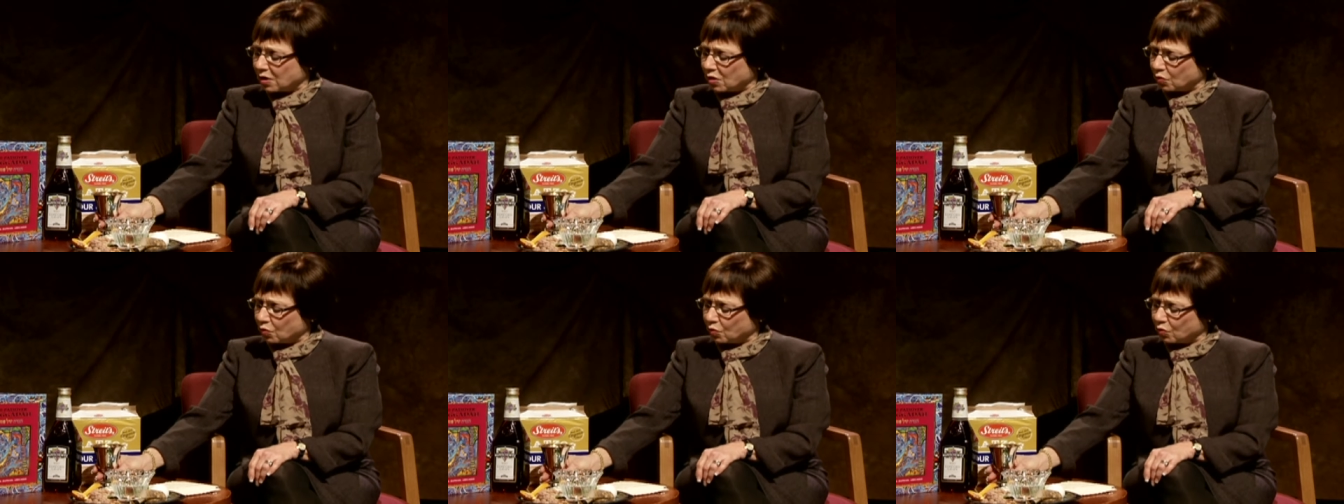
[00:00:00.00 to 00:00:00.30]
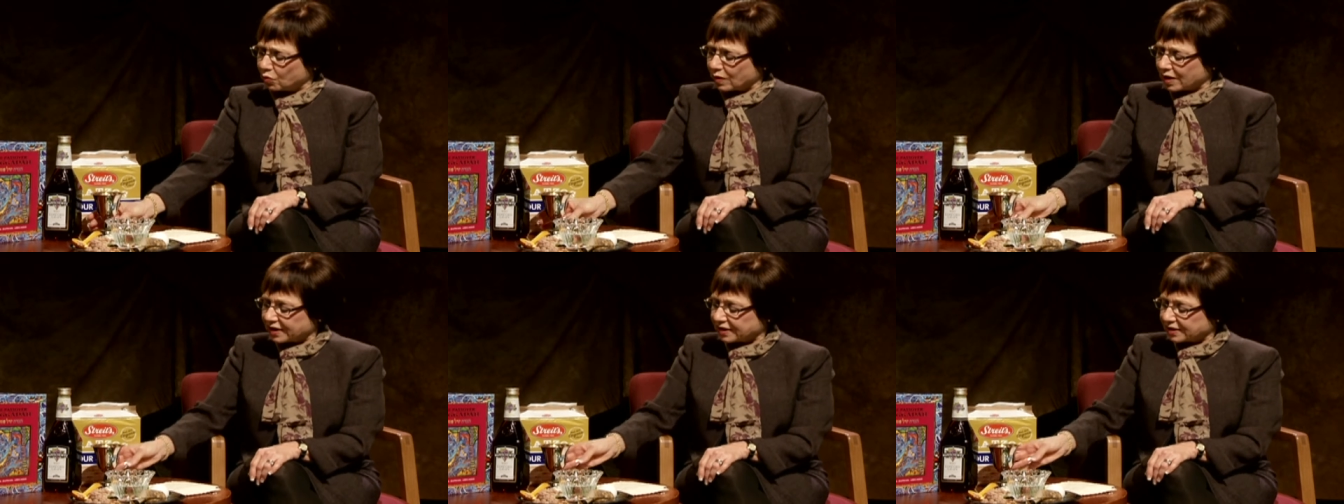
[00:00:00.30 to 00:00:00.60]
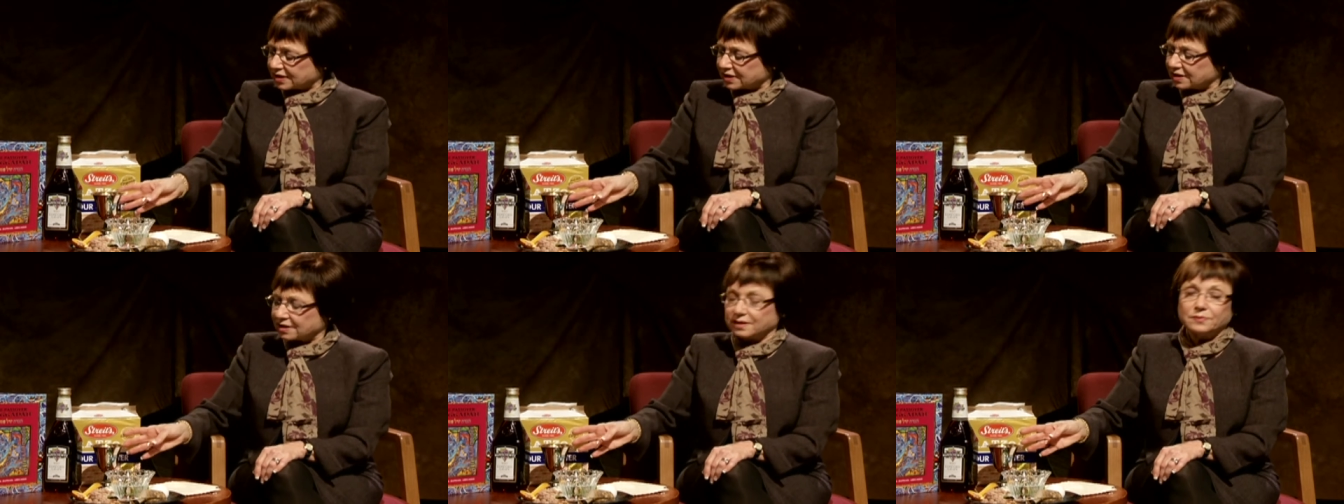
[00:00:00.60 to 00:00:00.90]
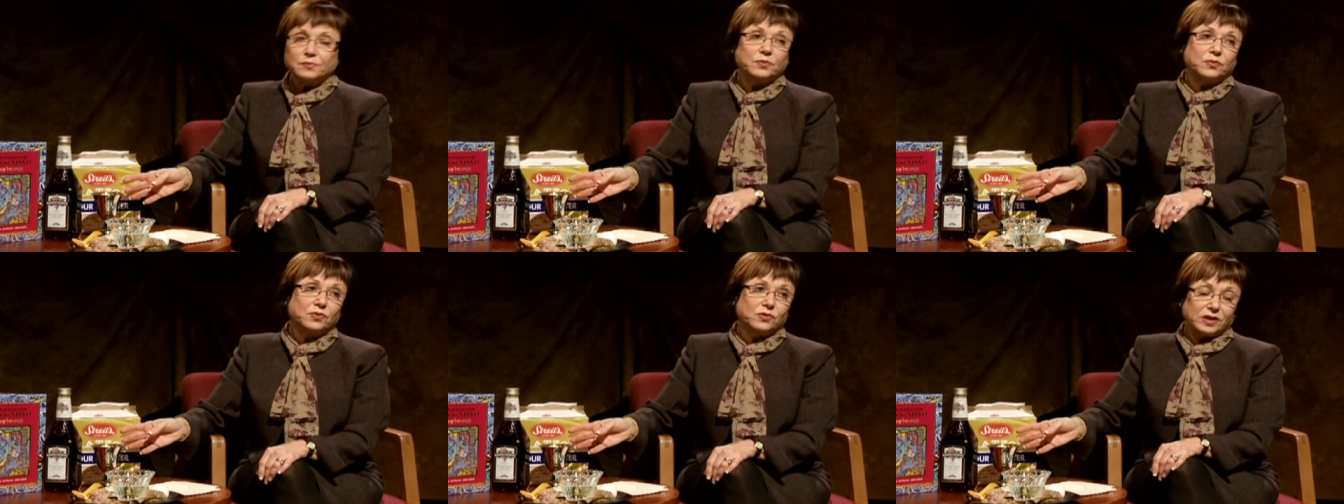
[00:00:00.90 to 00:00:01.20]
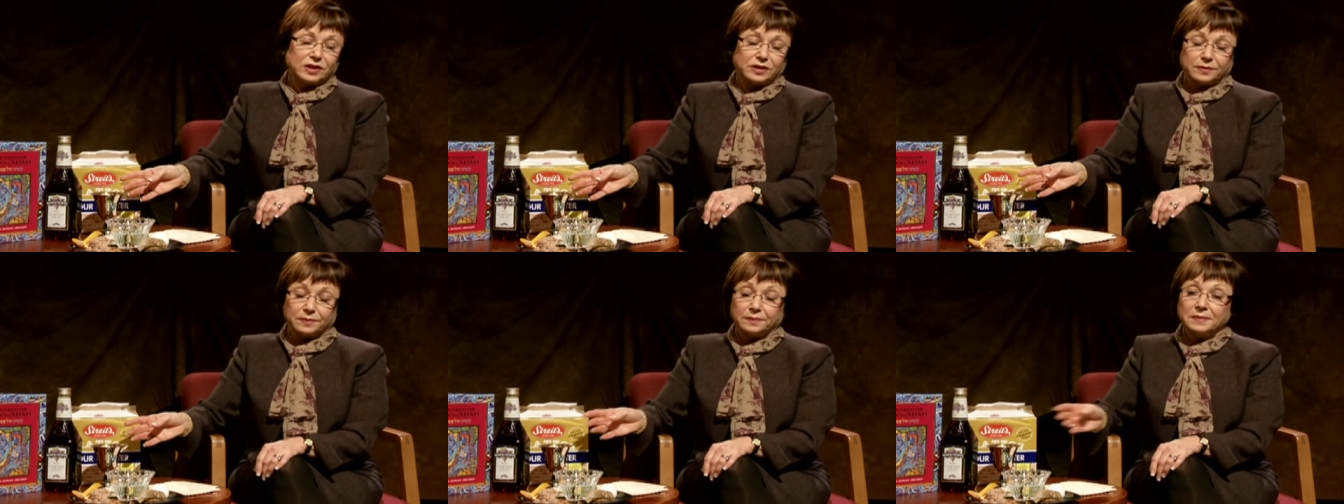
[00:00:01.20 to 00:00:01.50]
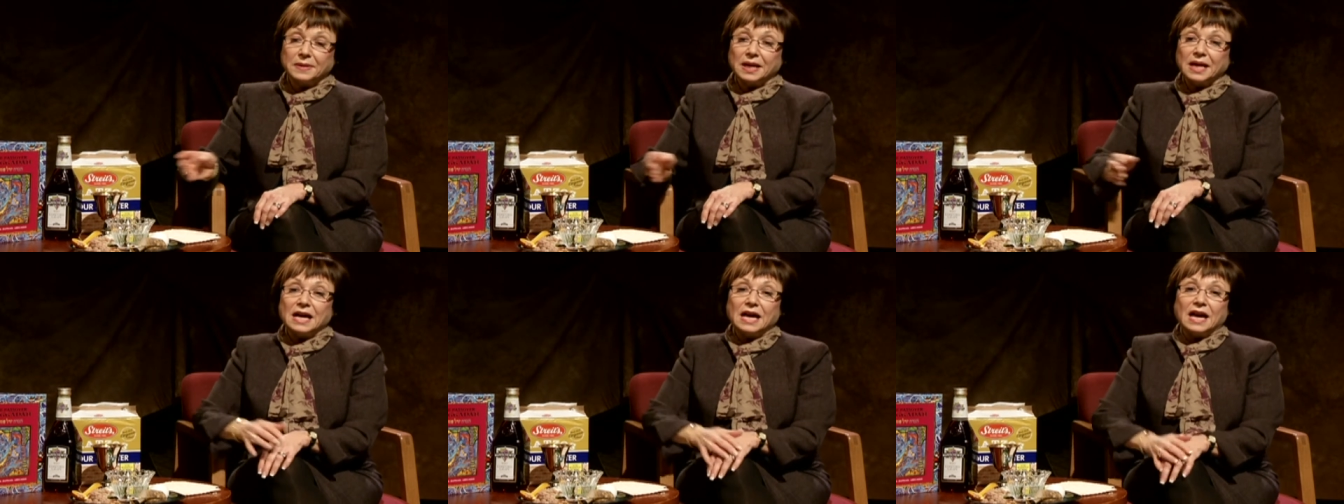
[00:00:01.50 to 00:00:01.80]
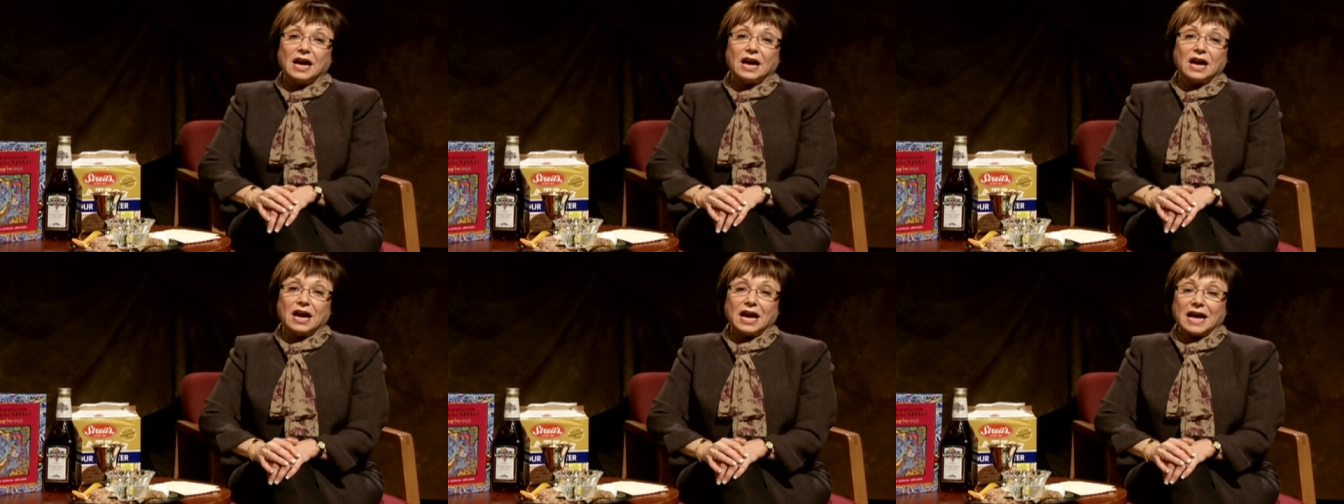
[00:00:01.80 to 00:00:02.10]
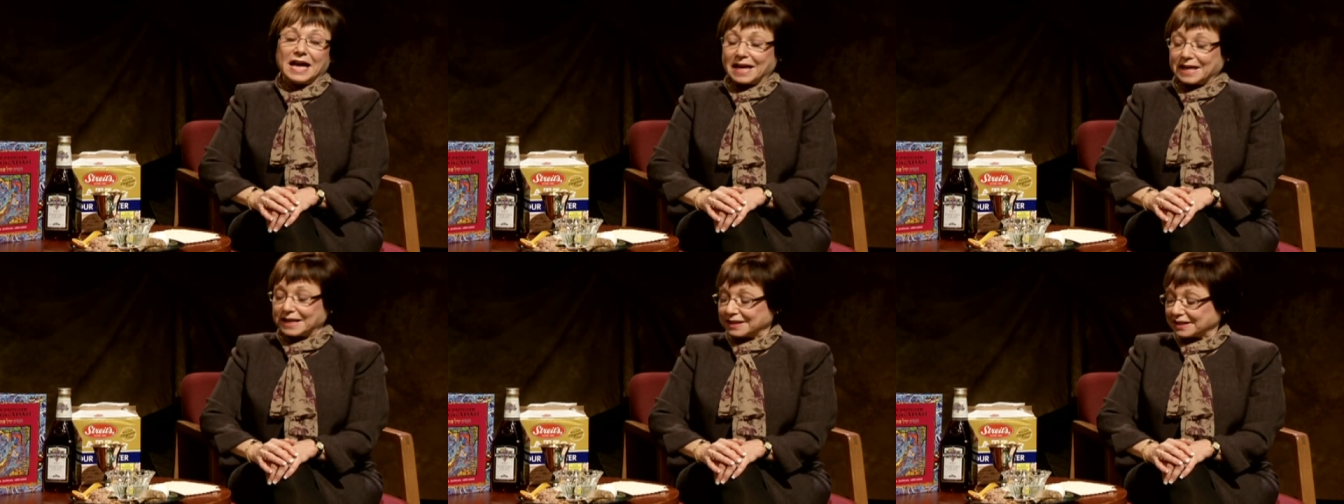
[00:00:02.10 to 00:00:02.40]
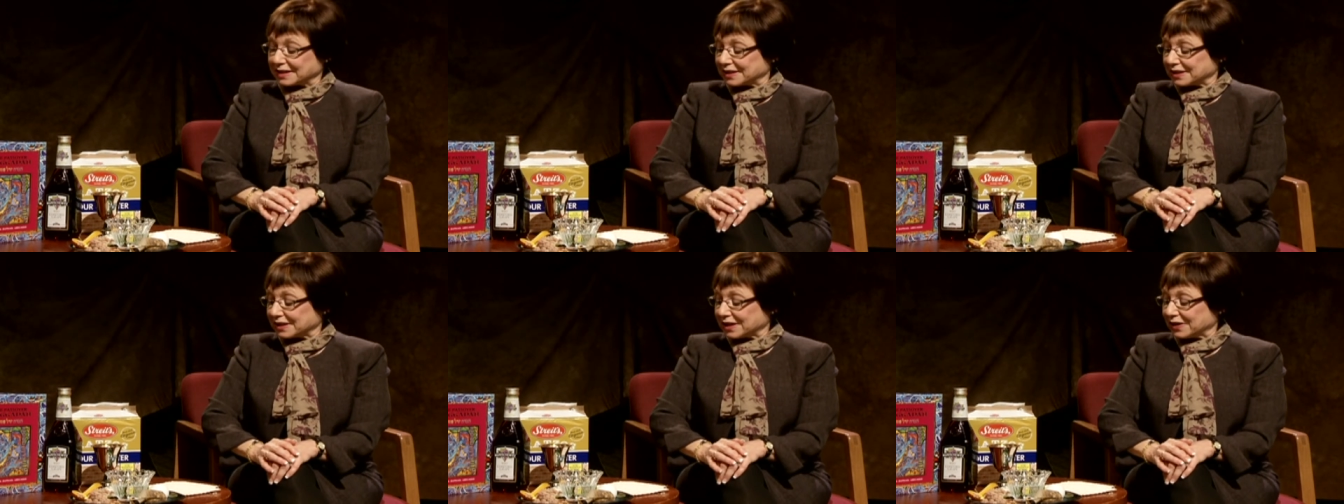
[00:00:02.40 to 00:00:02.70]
right to the brim. And